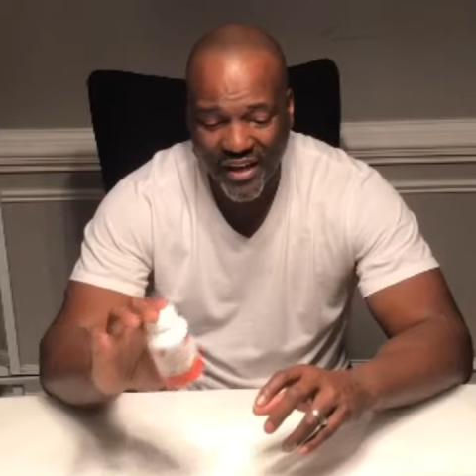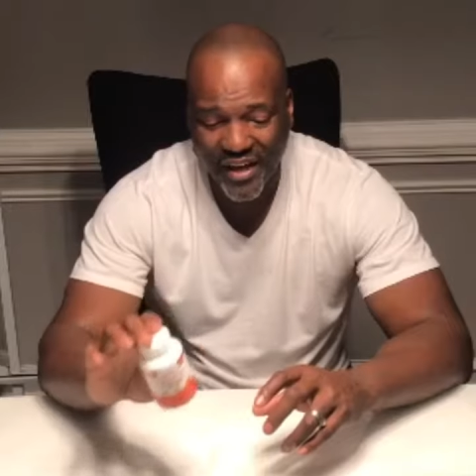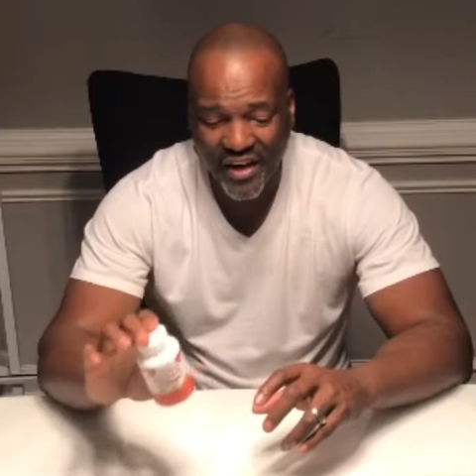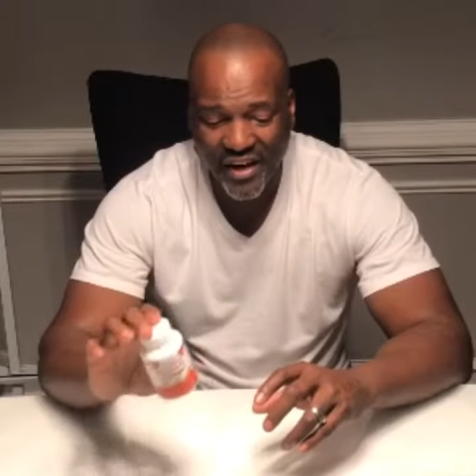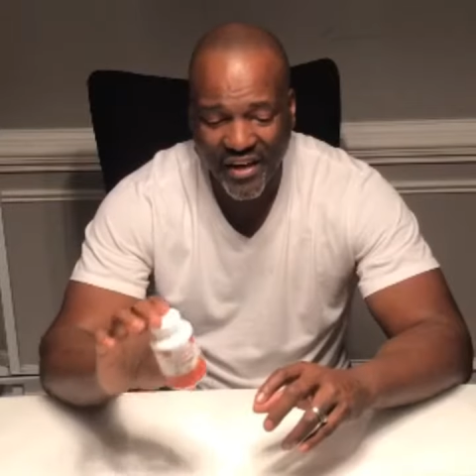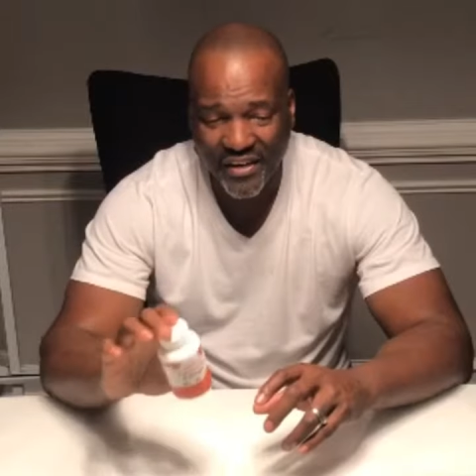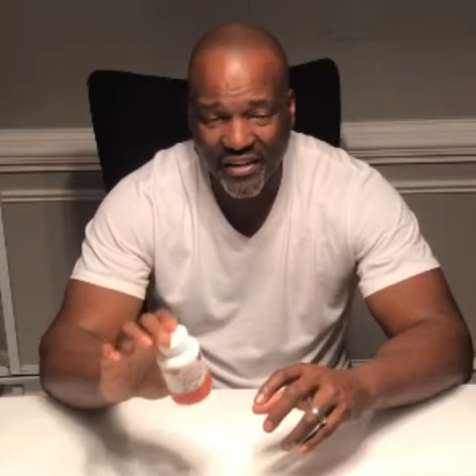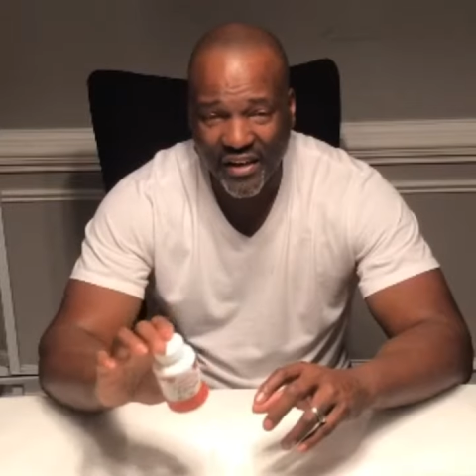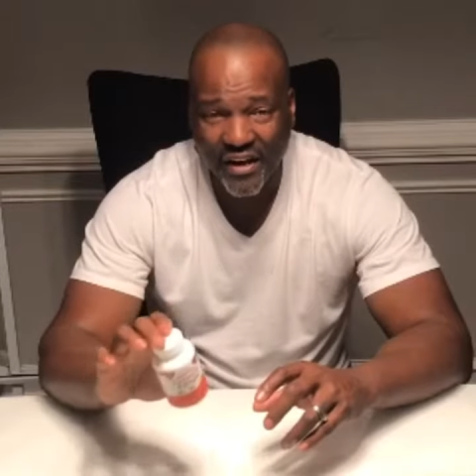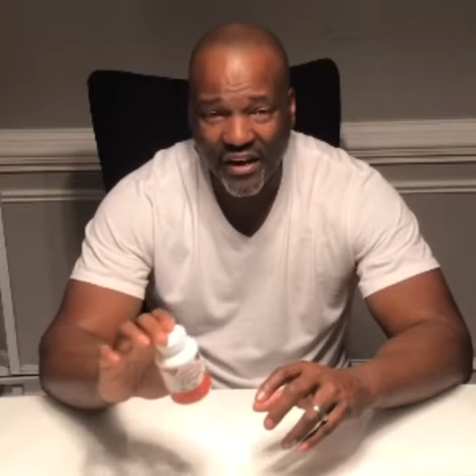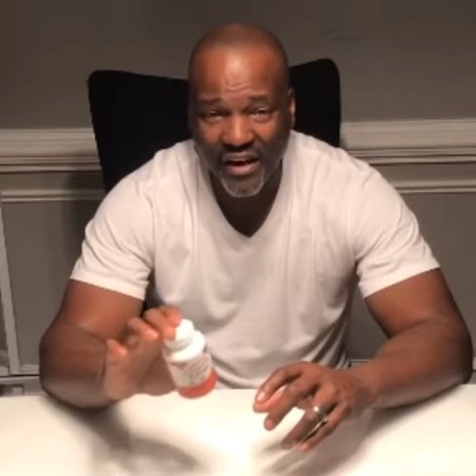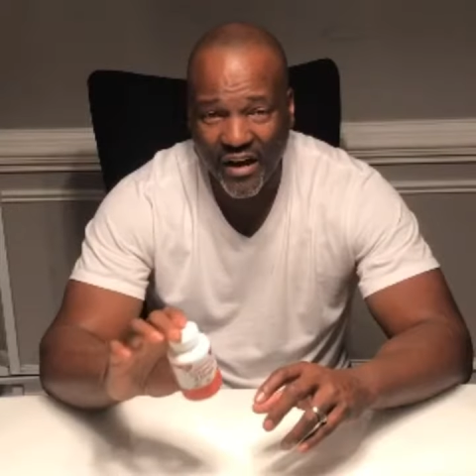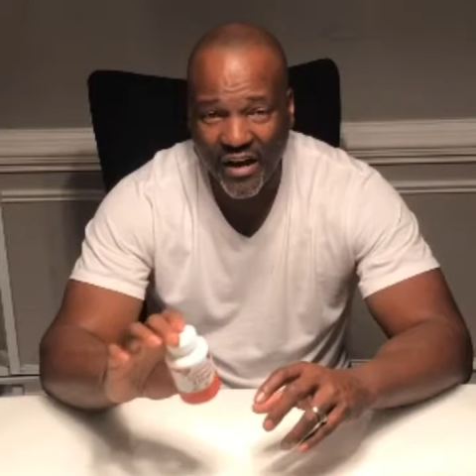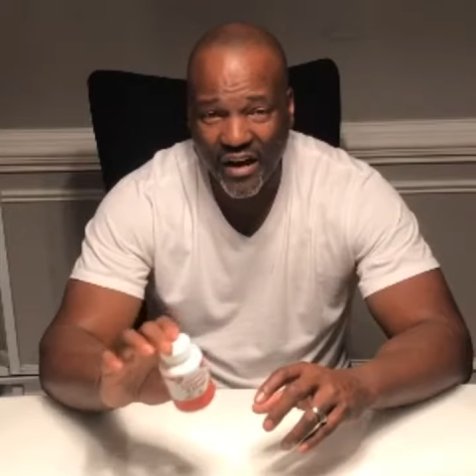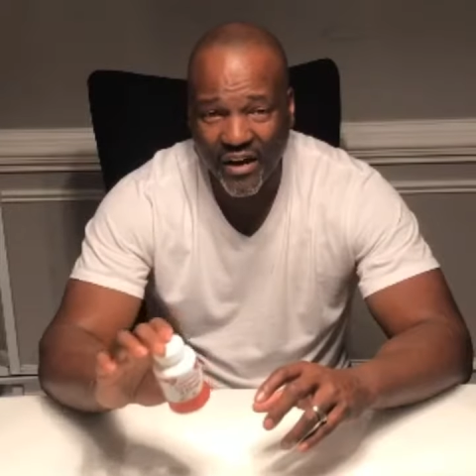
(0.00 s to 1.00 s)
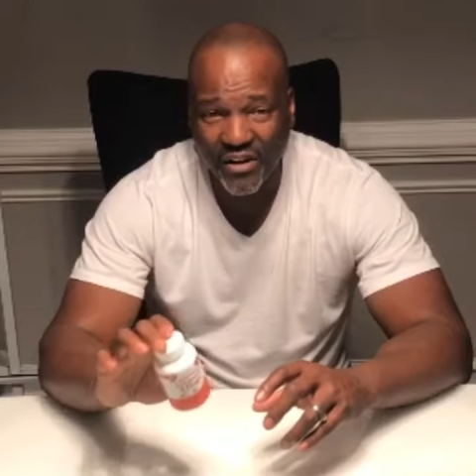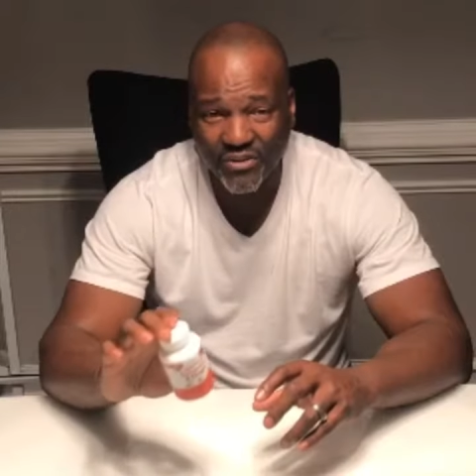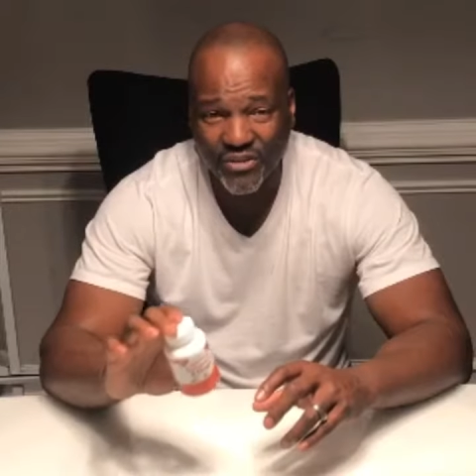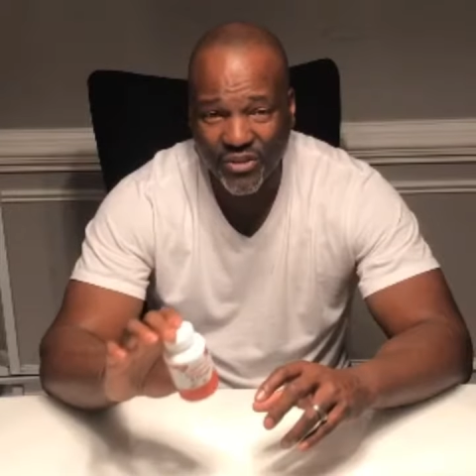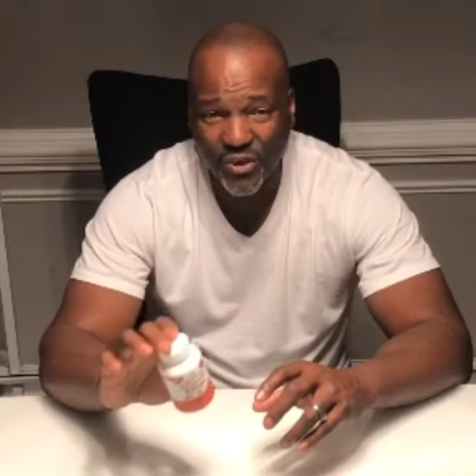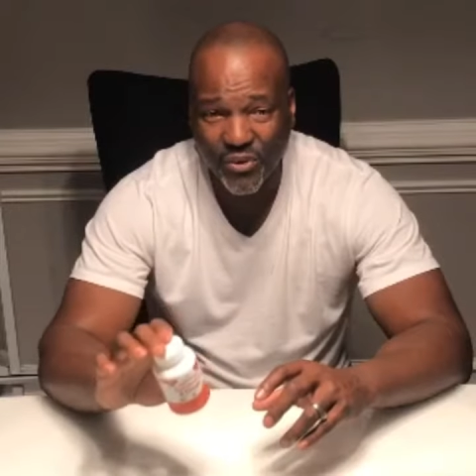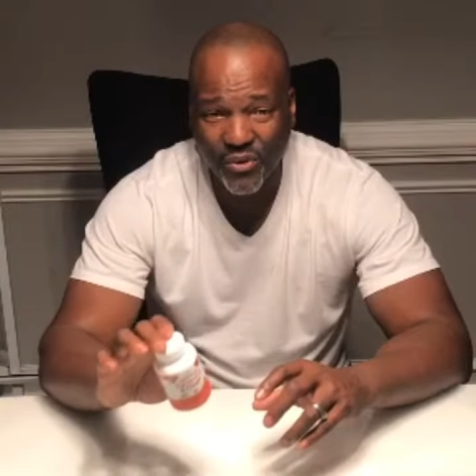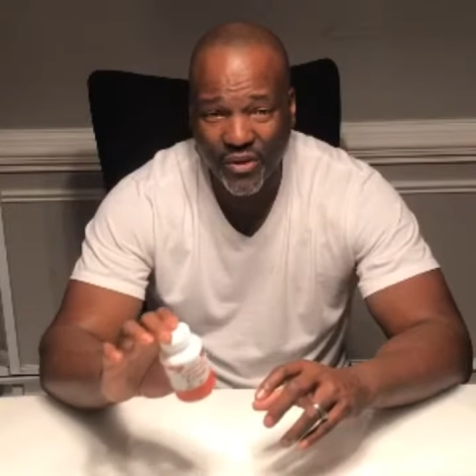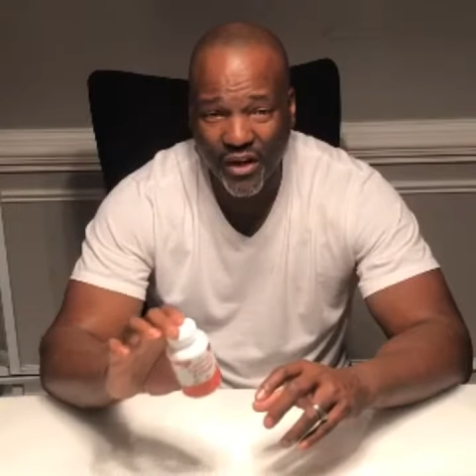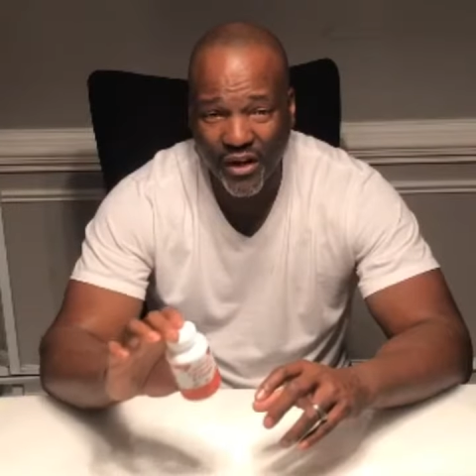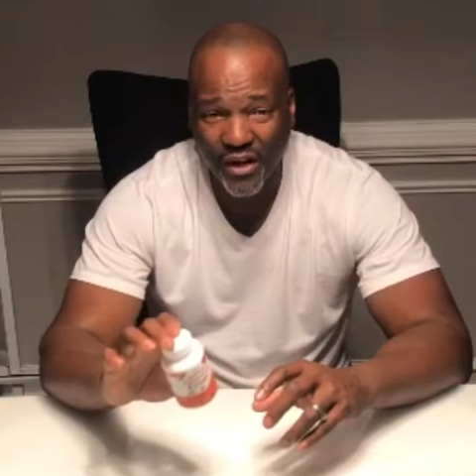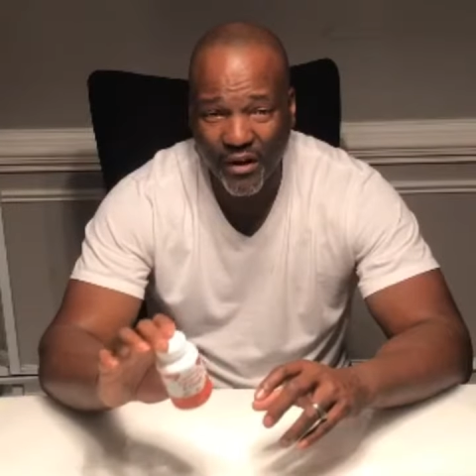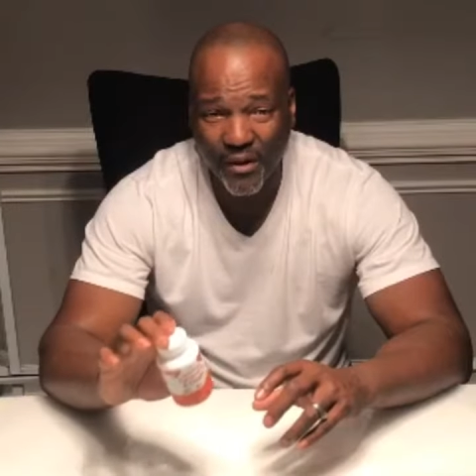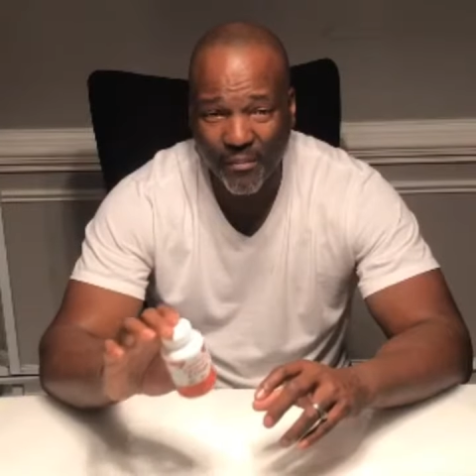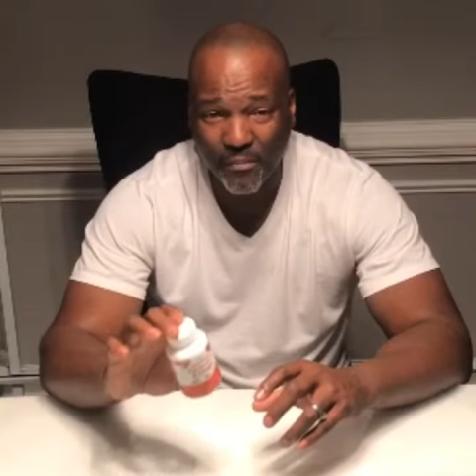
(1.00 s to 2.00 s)
and uh, also
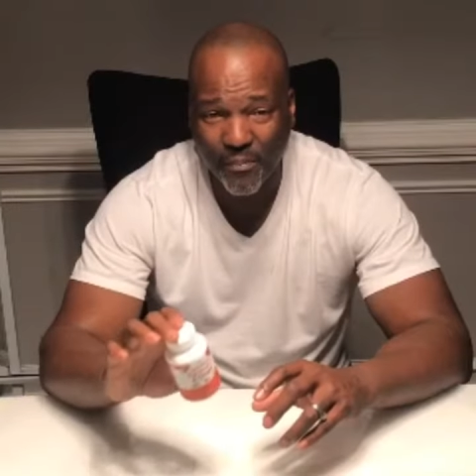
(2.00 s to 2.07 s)
uh,